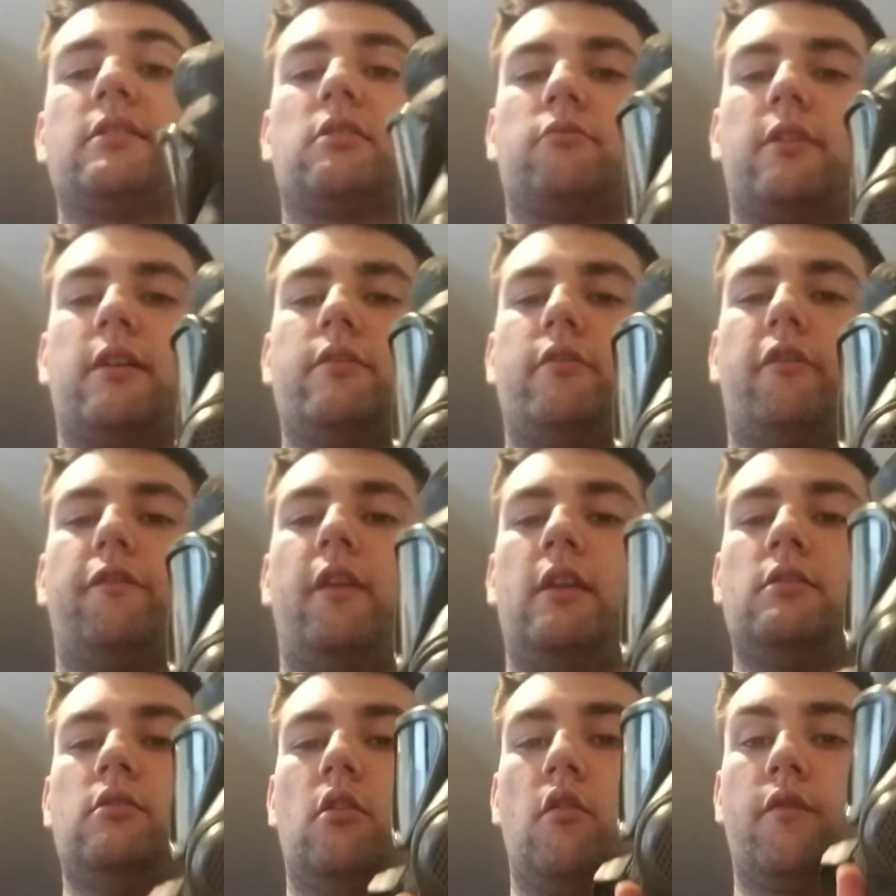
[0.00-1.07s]
around your
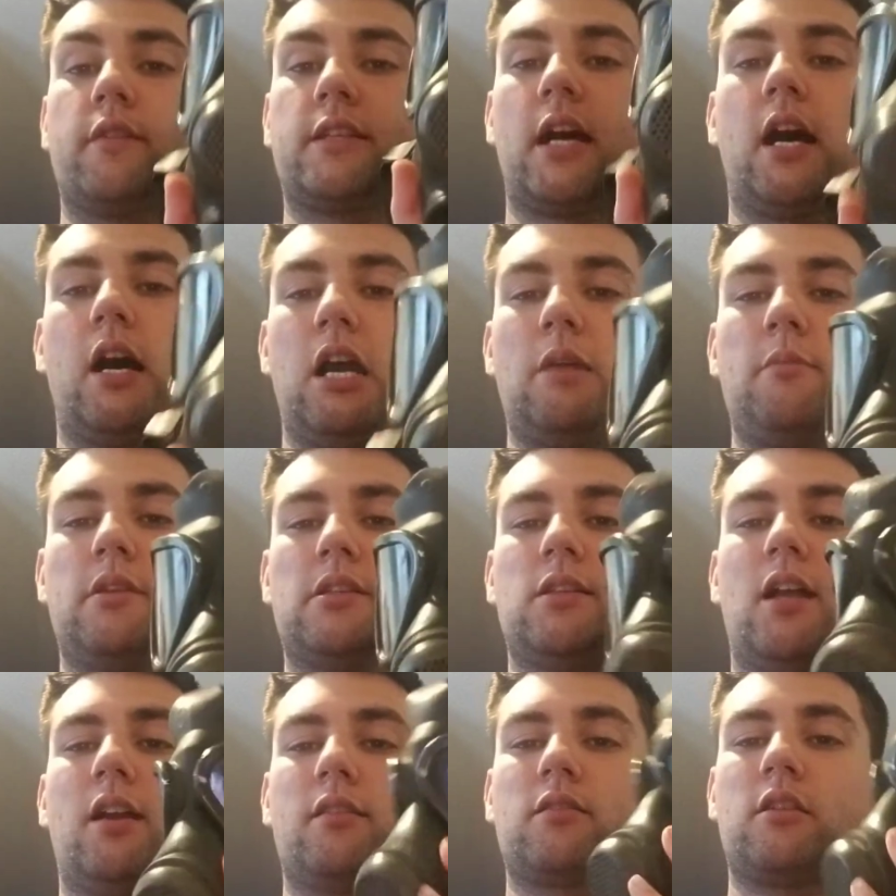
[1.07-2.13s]
face over time is
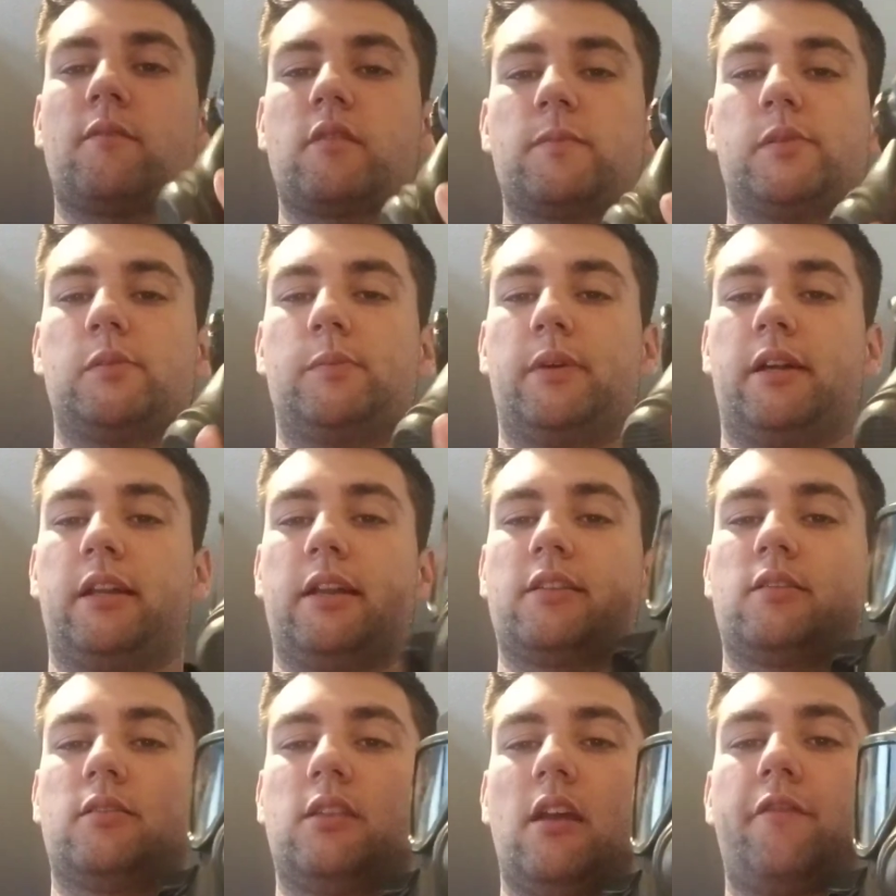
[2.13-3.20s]
not as comfortable, but
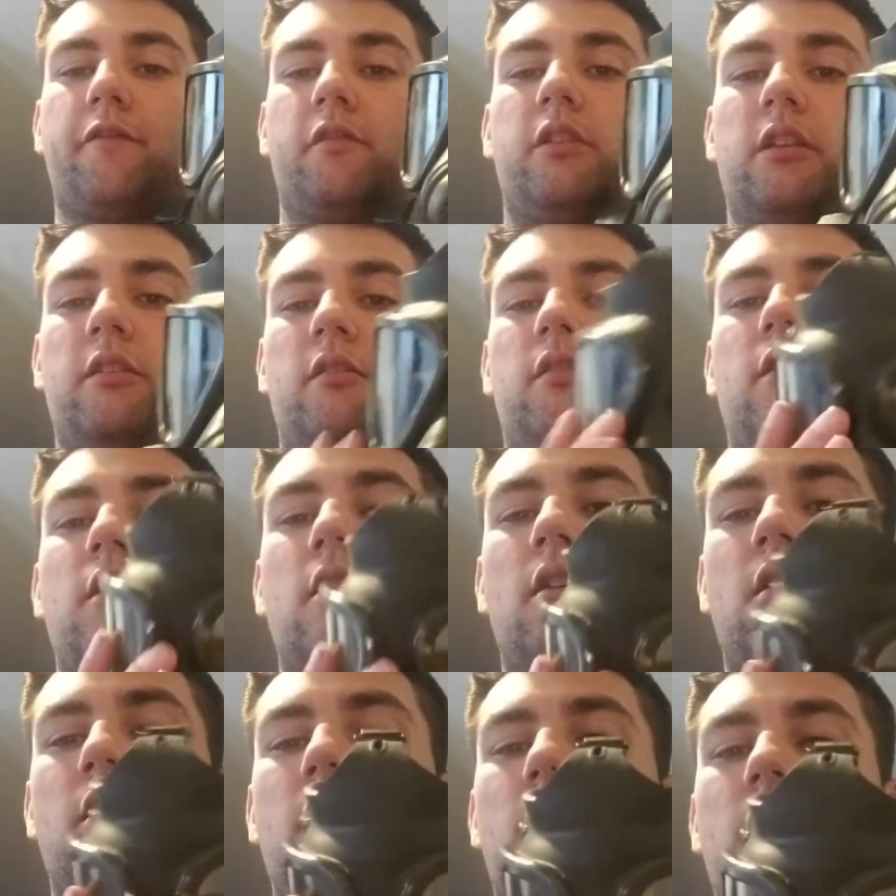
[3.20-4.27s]
it's definitely
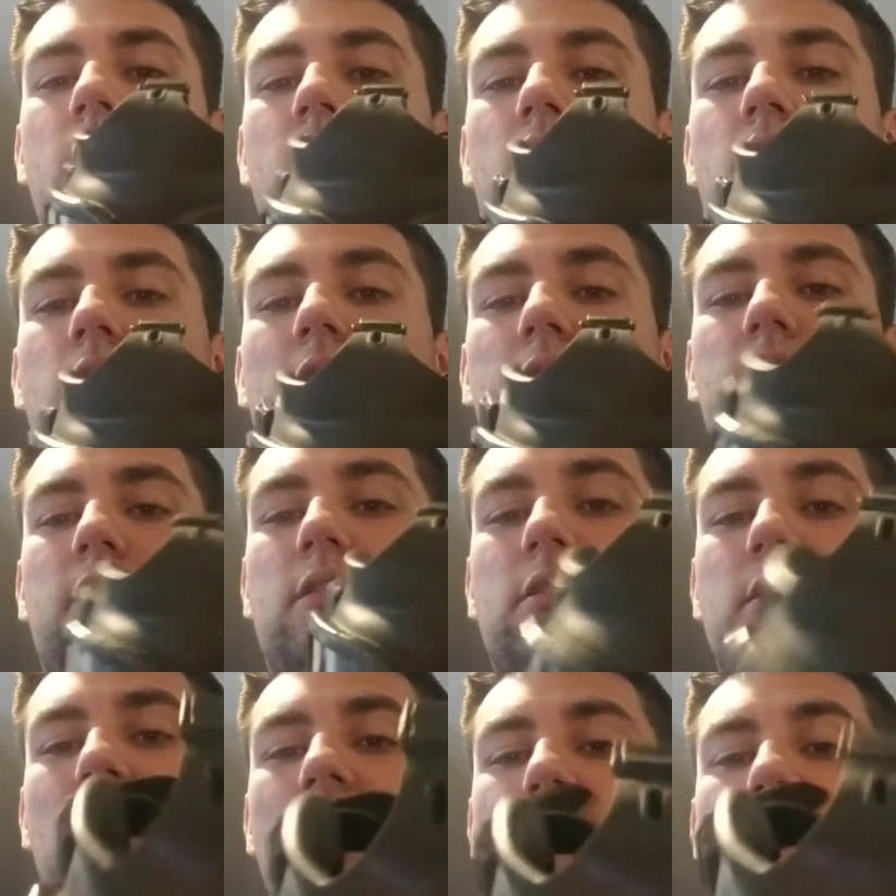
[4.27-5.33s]
got the
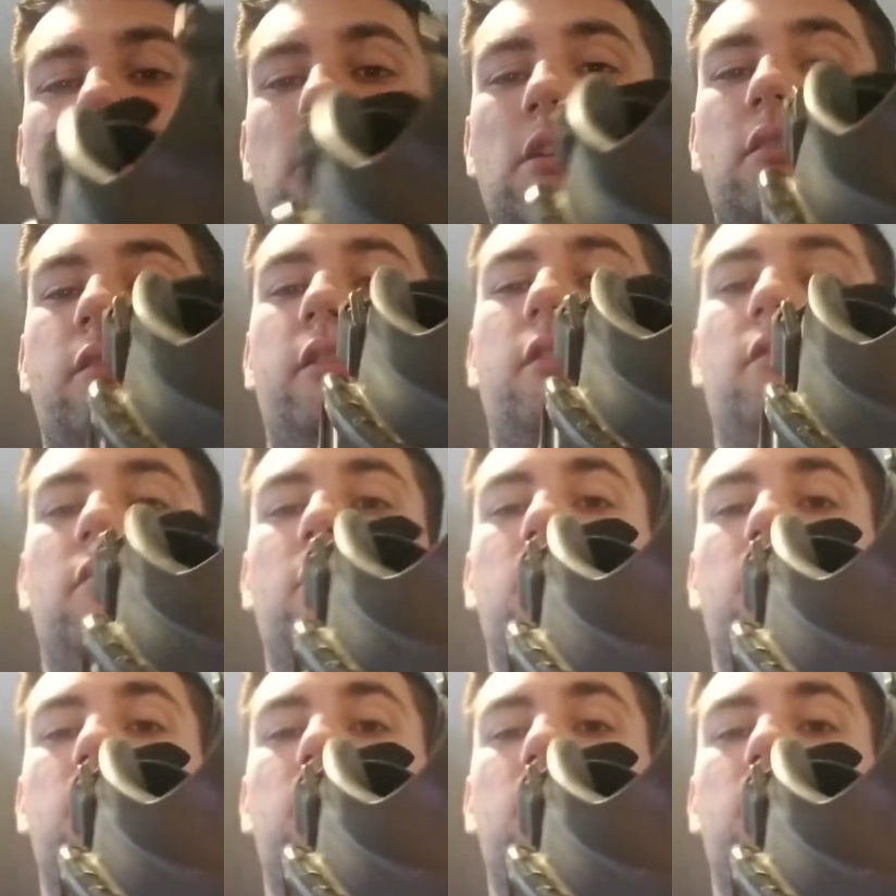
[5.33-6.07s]
same sealing.